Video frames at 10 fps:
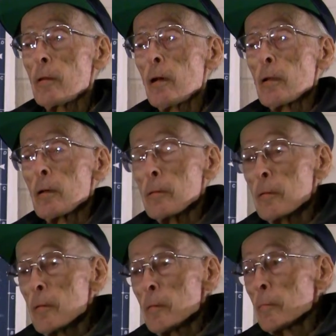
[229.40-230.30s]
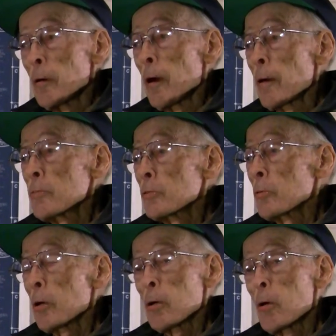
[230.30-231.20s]
Yeah, the
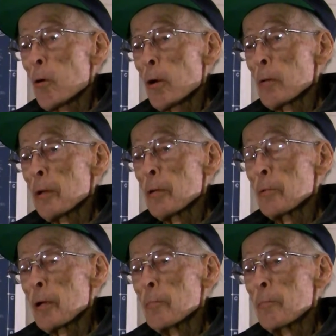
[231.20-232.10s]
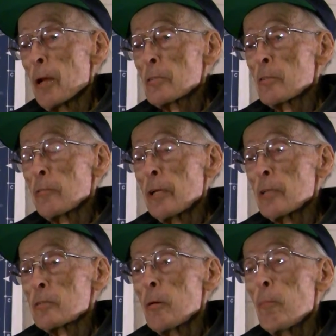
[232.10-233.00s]
Armstrong Cork made them down in
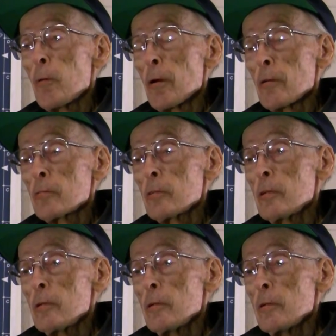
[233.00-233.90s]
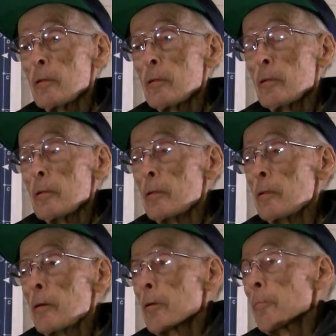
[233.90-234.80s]
Pennsylvania, some parts.
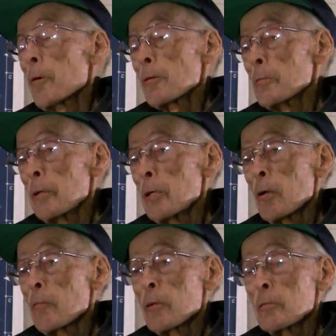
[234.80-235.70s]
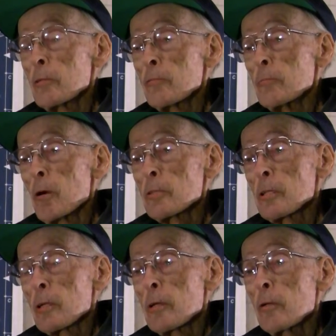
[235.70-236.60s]
And other parts were made all over different parts
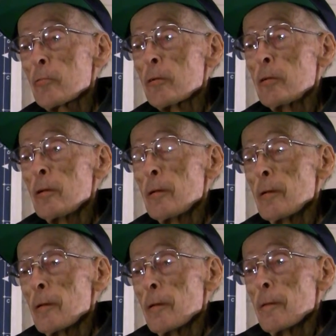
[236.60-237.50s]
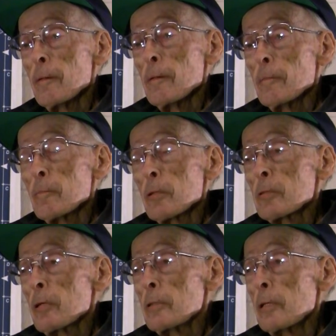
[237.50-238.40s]
of the country. But
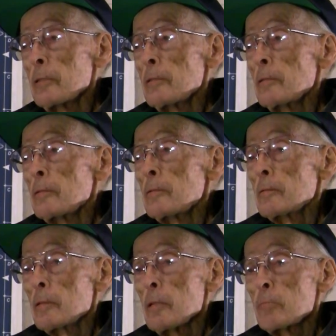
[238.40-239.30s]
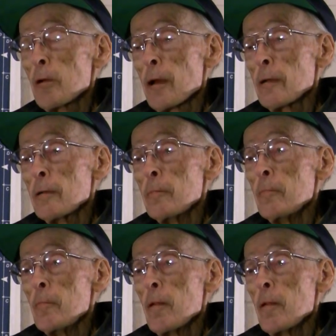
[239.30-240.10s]
I didn't keep track of them.